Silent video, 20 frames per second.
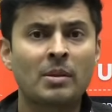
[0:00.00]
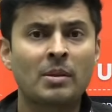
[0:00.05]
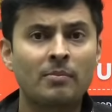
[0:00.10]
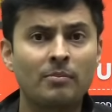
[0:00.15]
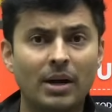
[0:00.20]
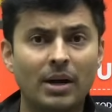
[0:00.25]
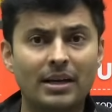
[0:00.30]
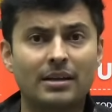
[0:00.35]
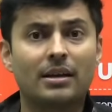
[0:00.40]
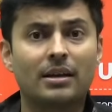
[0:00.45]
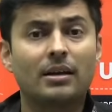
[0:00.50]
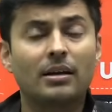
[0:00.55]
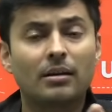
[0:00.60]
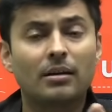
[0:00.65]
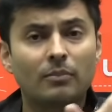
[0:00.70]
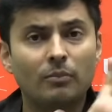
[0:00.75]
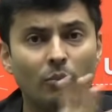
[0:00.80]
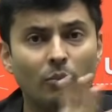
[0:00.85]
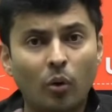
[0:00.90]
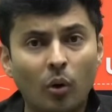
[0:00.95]
but
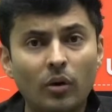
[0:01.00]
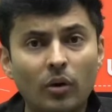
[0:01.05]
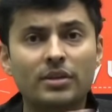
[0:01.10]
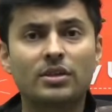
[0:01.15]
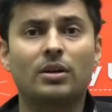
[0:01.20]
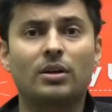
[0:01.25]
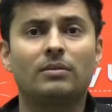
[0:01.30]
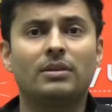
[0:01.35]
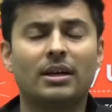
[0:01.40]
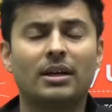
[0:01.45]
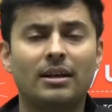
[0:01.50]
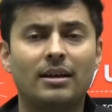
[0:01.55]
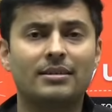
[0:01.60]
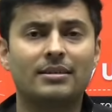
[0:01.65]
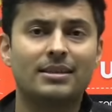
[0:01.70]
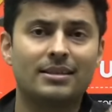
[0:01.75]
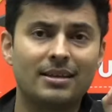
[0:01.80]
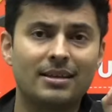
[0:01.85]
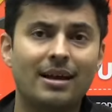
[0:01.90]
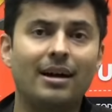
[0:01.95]
most of the
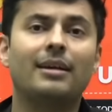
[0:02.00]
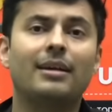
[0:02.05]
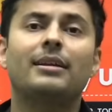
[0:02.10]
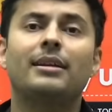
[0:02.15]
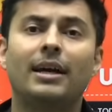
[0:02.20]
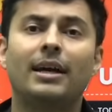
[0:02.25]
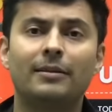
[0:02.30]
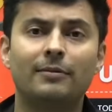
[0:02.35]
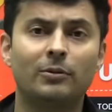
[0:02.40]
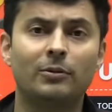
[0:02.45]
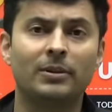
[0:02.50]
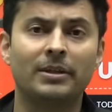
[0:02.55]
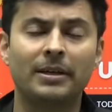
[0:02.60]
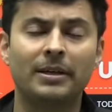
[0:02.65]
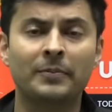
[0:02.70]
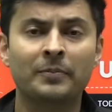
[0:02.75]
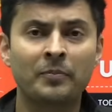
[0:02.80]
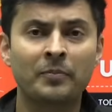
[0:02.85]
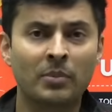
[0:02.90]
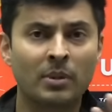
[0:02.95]
classes are live only.